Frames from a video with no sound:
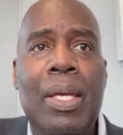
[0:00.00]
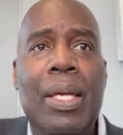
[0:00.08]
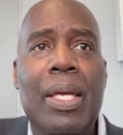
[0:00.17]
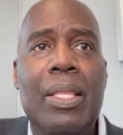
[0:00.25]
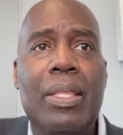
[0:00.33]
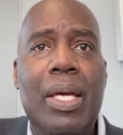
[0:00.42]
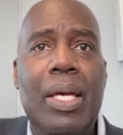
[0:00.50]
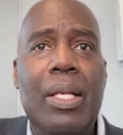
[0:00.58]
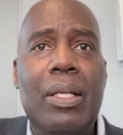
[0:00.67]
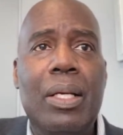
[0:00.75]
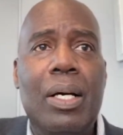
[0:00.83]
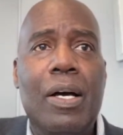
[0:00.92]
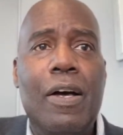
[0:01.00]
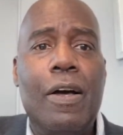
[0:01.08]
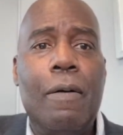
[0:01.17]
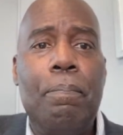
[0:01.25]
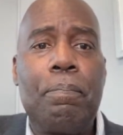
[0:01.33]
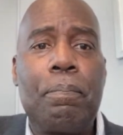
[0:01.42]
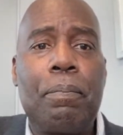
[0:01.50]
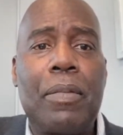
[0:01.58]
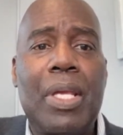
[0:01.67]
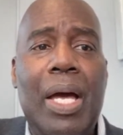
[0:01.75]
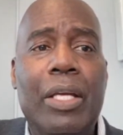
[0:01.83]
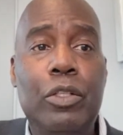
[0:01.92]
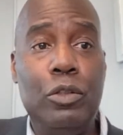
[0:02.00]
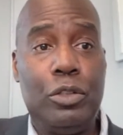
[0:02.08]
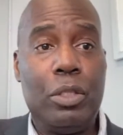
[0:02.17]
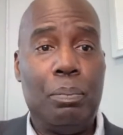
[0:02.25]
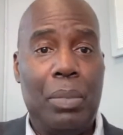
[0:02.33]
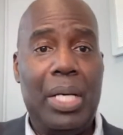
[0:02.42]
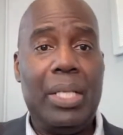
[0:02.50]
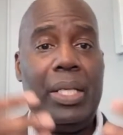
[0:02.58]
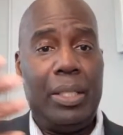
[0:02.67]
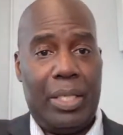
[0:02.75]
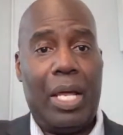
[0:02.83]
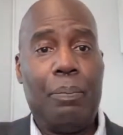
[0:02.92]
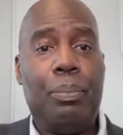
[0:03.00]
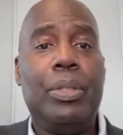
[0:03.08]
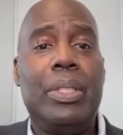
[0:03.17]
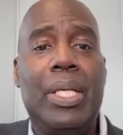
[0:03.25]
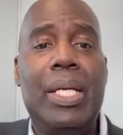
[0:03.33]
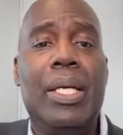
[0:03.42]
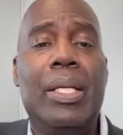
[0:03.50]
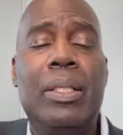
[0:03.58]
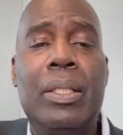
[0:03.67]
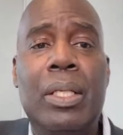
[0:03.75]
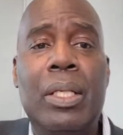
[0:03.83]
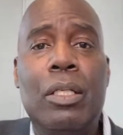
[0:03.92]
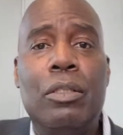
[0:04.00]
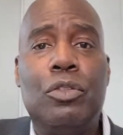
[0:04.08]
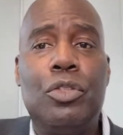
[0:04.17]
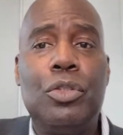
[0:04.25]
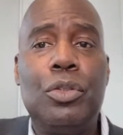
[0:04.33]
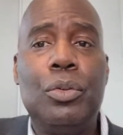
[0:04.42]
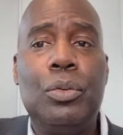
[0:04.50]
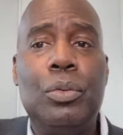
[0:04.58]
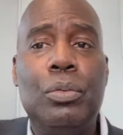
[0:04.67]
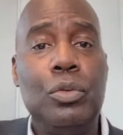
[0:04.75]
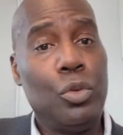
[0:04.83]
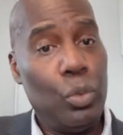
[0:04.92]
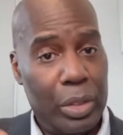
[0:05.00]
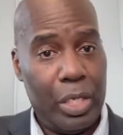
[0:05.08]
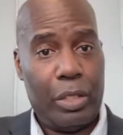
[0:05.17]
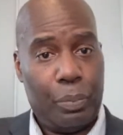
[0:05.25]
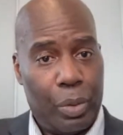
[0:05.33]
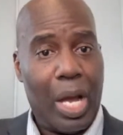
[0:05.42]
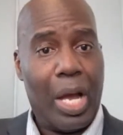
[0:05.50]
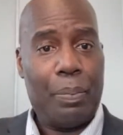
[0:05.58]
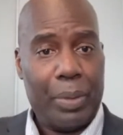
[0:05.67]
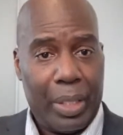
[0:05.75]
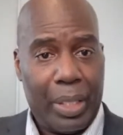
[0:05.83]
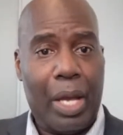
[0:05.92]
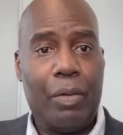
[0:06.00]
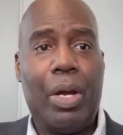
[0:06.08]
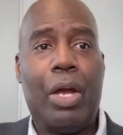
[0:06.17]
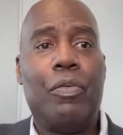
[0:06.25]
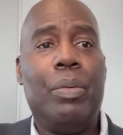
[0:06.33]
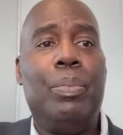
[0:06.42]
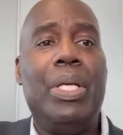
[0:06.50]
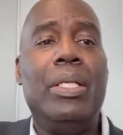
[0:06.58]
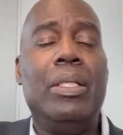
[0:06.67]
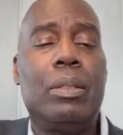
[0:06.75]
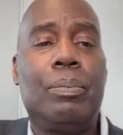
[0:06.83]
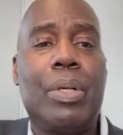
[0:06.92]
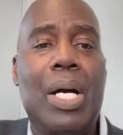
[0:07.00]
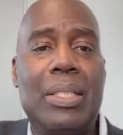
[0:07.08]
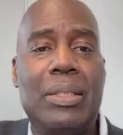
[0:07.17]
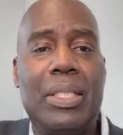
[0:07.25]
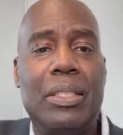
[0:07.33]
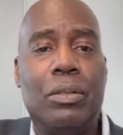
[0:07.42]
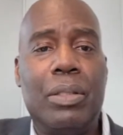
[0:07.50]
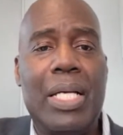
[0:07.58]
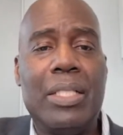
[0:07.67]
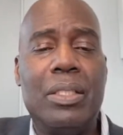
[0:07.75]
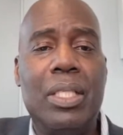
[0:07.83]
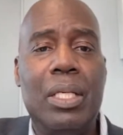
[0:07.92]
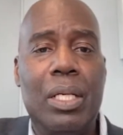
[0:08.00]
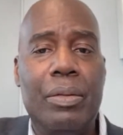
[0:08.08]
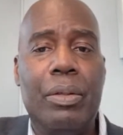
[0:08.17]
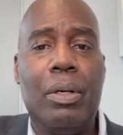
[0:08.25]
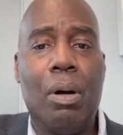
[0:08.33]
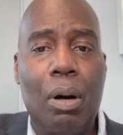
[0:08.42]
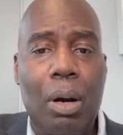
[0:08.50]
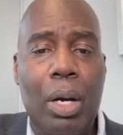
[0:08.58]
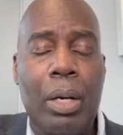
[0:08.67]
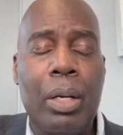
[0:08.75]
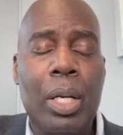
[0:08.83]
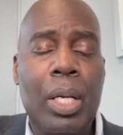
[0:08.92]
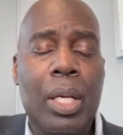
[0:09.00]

And then I used the money that I put in to do another property. I repeated the process. So that's the other R.